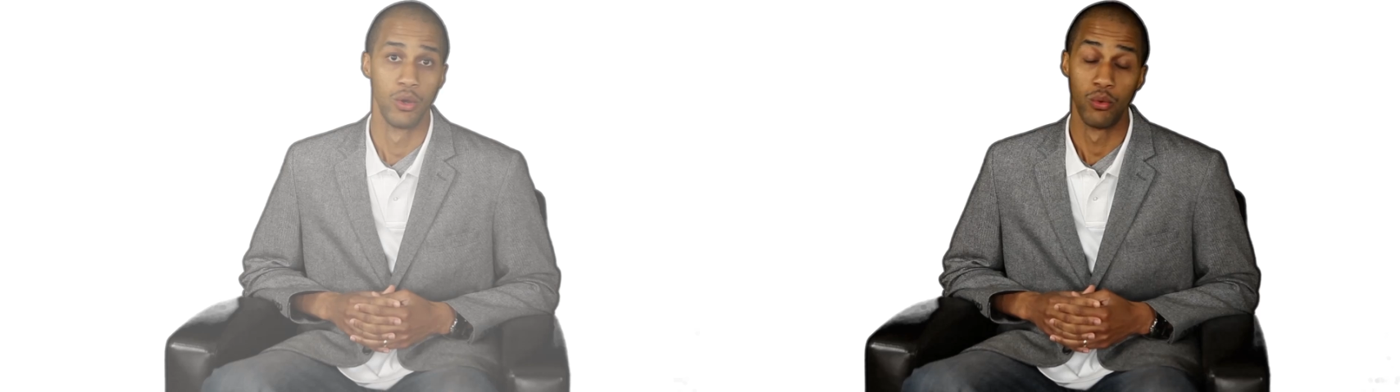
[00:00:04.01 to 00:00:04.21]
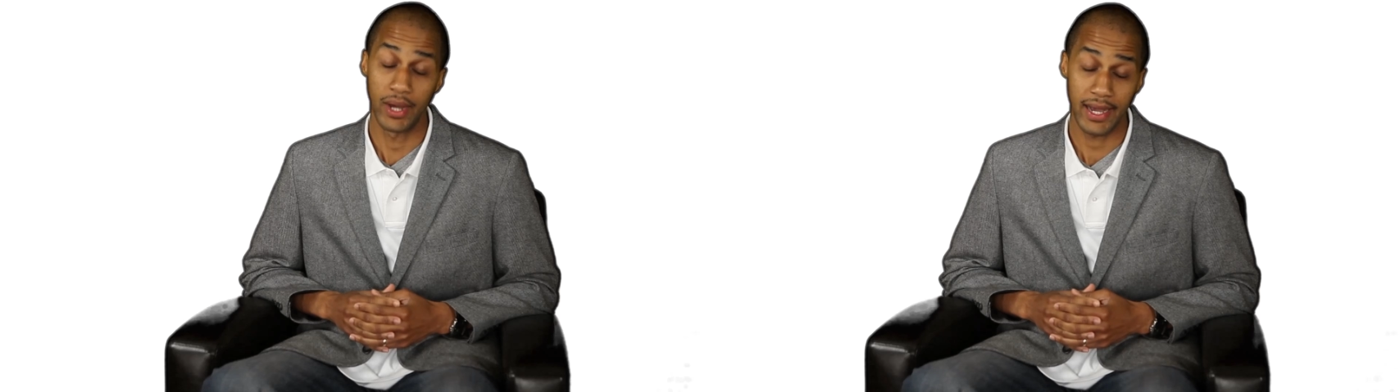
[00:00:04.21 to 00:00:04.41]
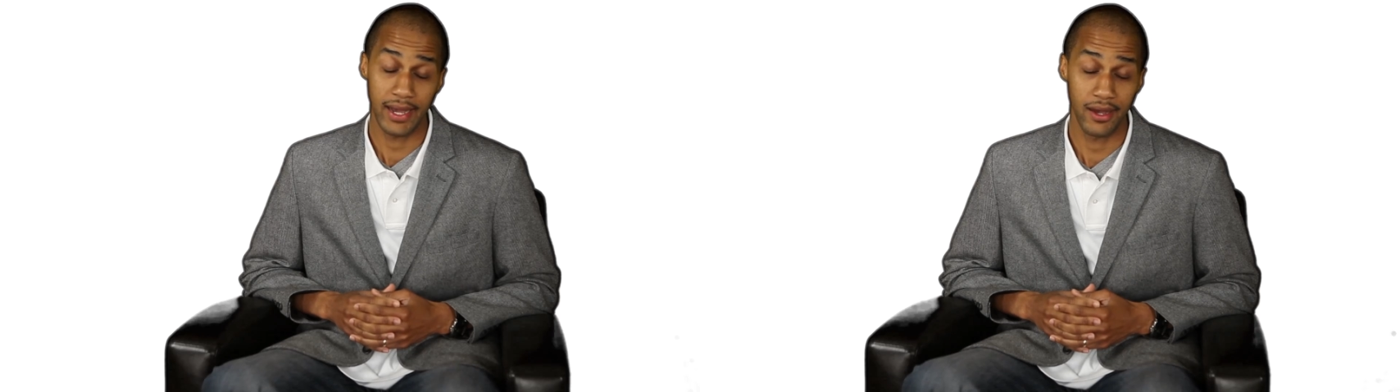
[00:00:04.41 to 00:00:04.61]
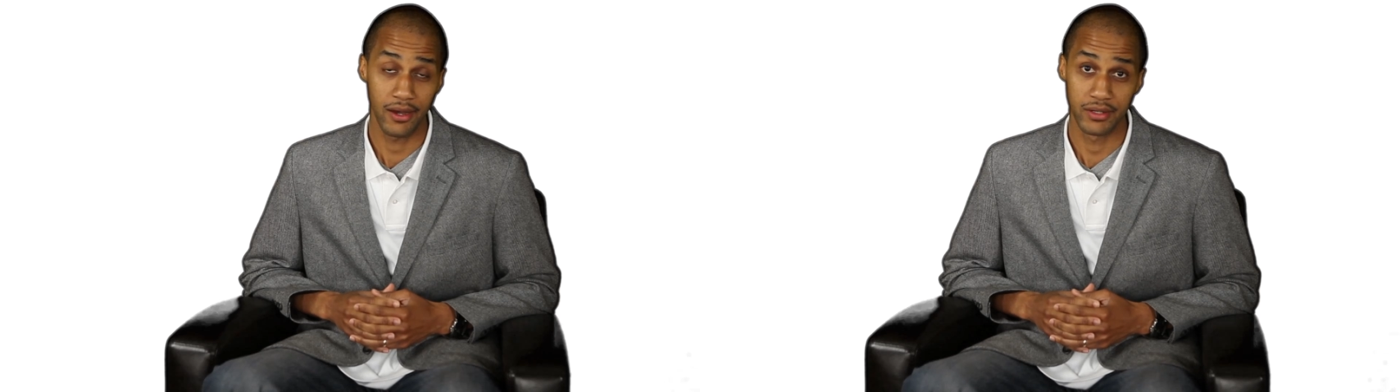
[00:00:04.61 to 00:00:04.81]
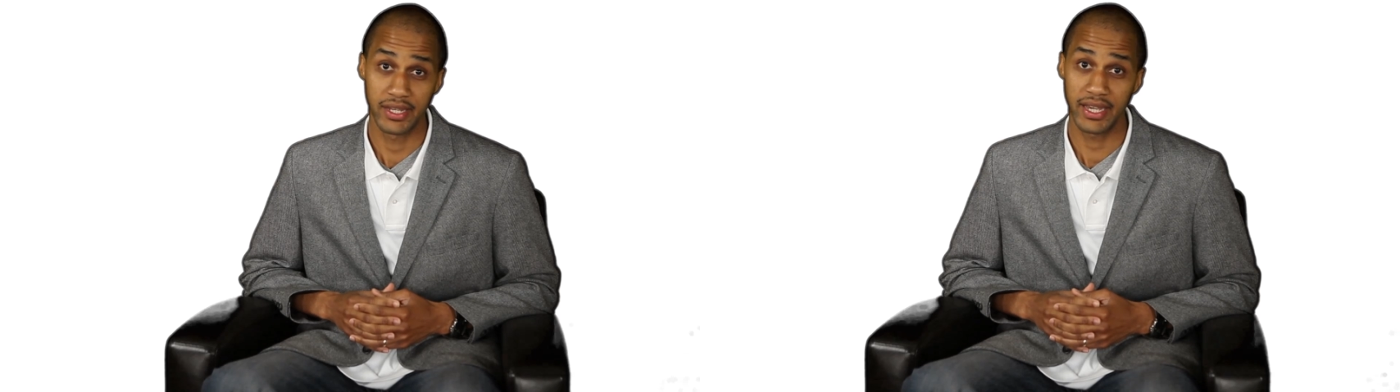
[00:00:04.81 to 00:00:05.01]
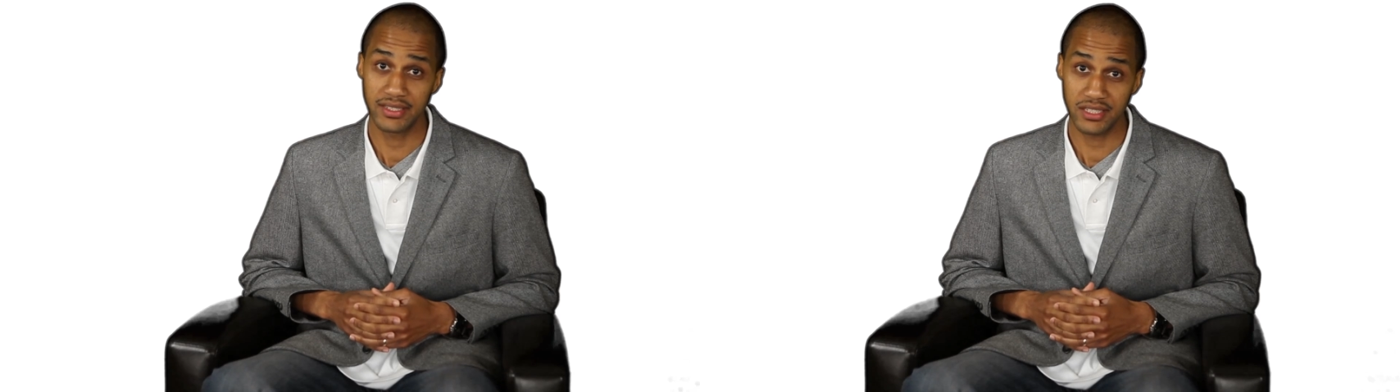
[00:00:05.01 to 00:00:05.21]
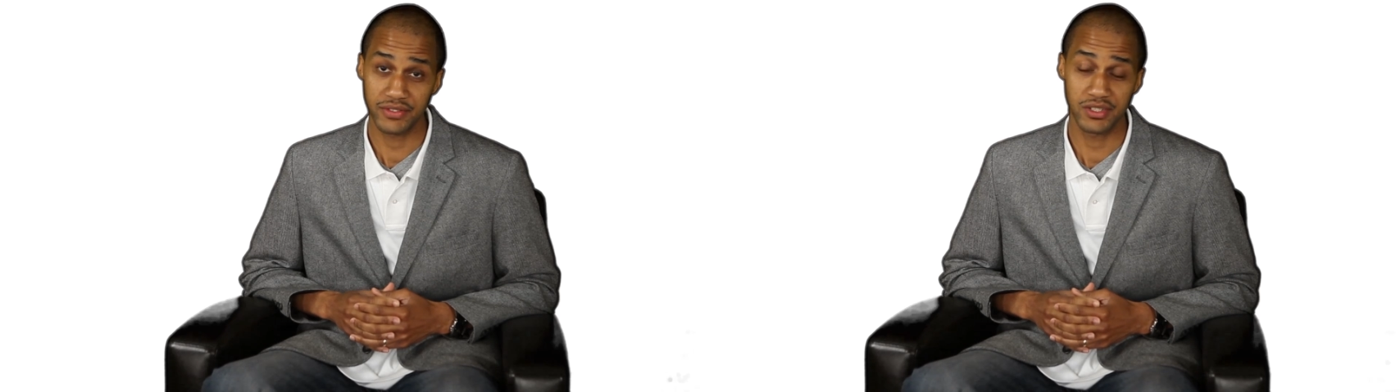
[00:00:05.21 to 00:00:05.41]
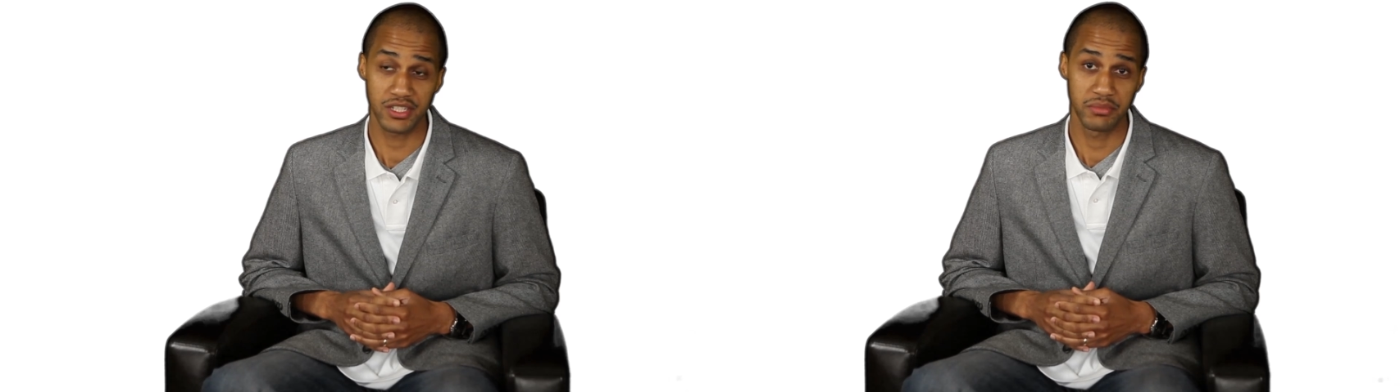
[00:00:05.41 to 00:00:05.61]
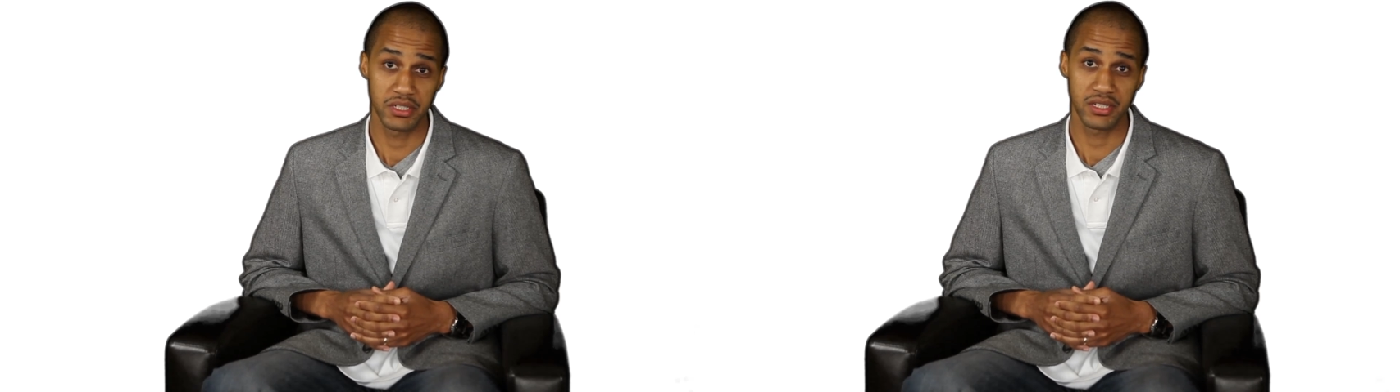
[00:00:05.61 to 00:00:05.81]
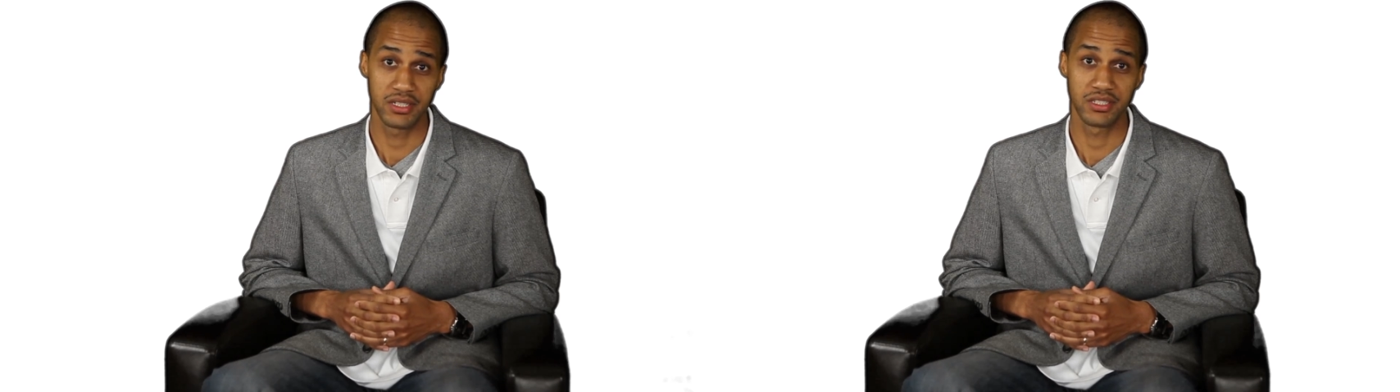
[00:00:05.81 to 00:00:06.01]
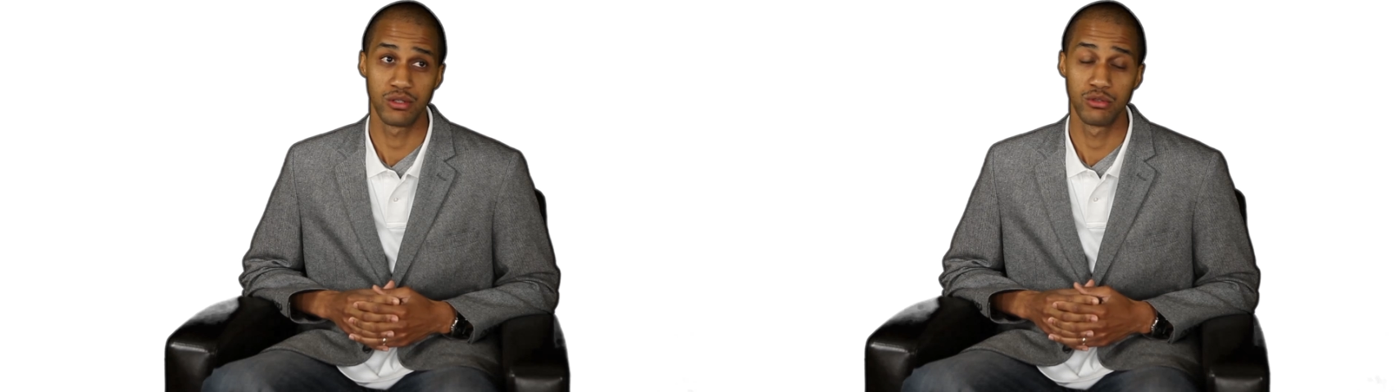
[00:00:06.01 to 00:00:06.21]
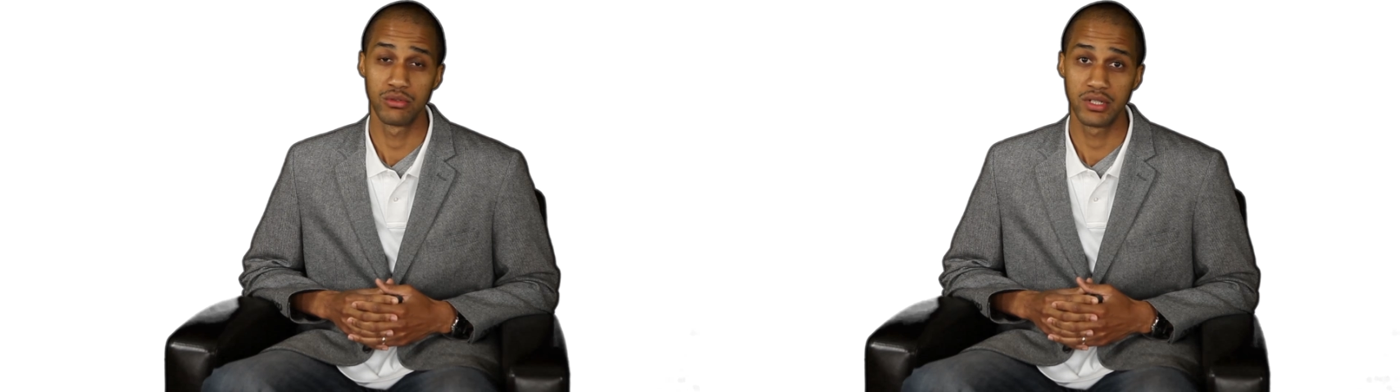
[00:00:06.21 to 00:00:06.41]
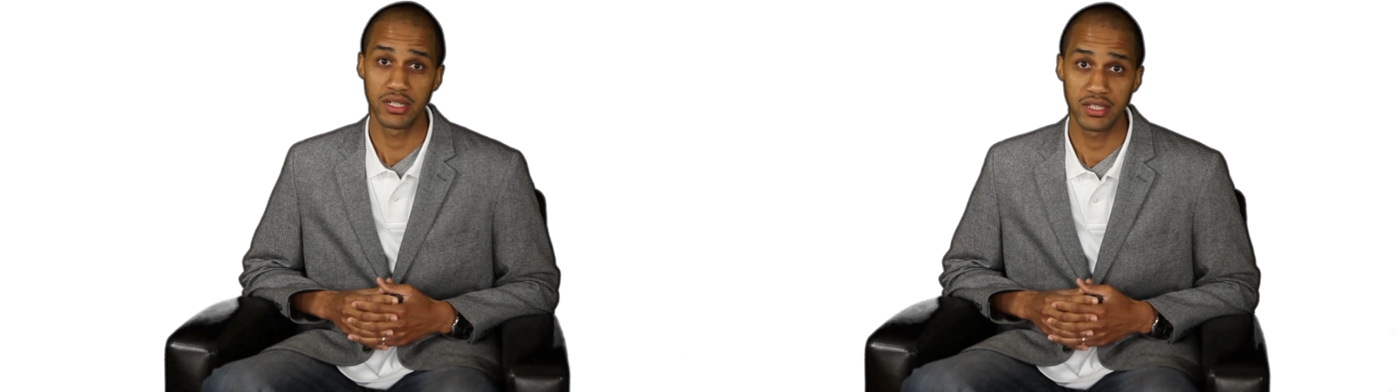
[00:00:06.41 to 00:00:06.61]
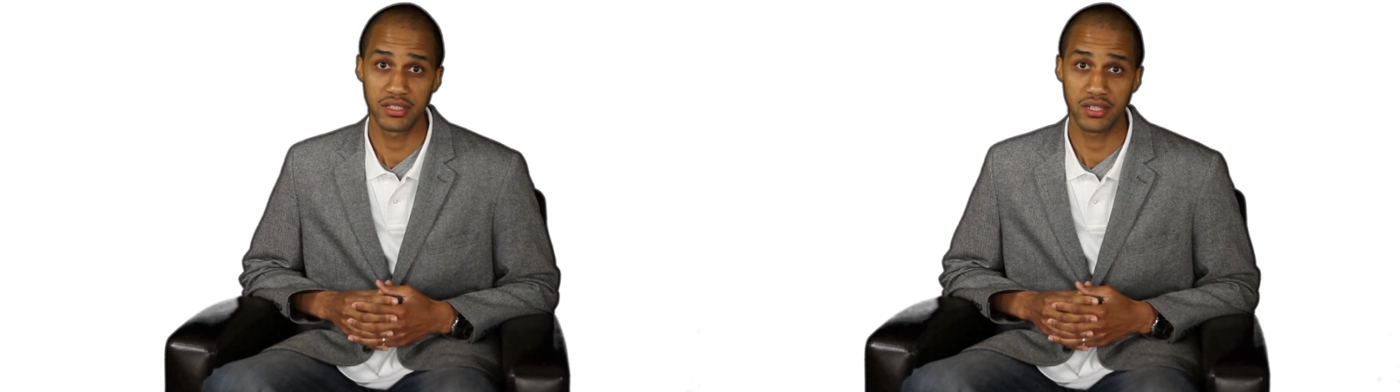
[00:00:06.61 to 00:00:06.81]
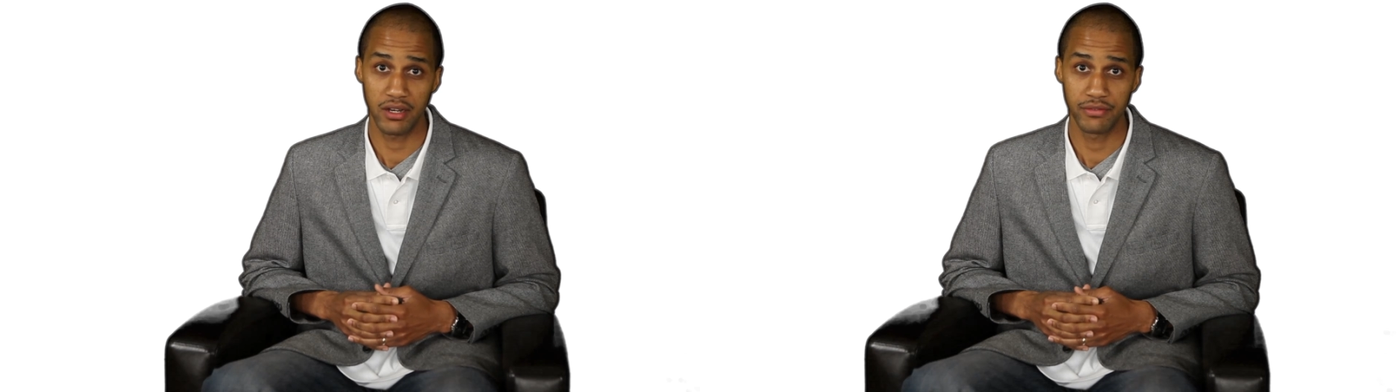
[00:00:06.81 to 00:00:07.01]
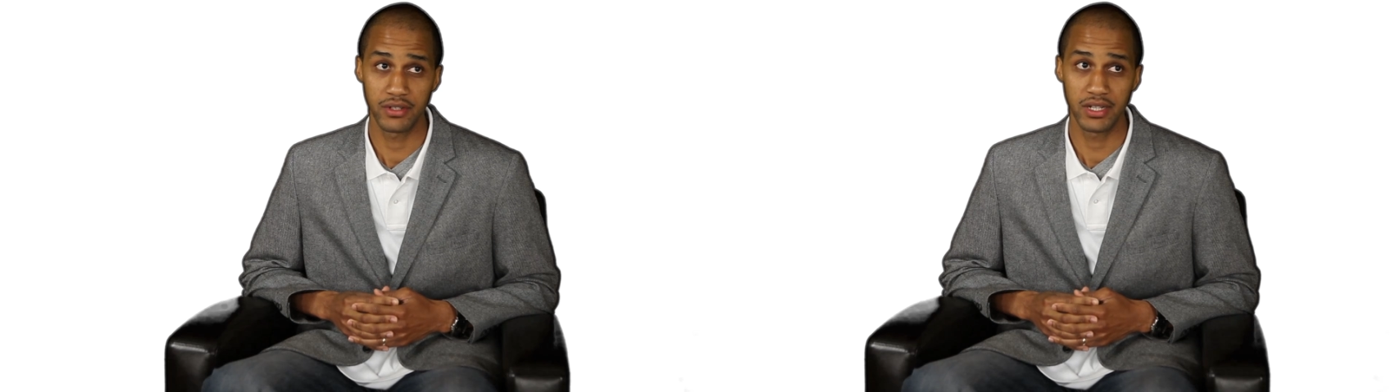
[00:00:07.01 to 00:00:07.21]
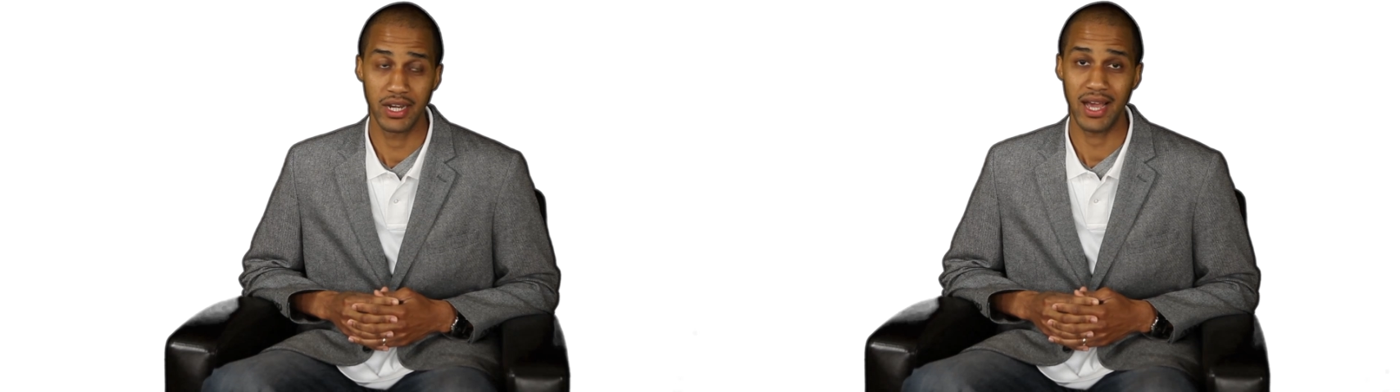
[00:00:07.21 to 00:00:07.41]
Wow, Kansas versus Michigan is a really tough one.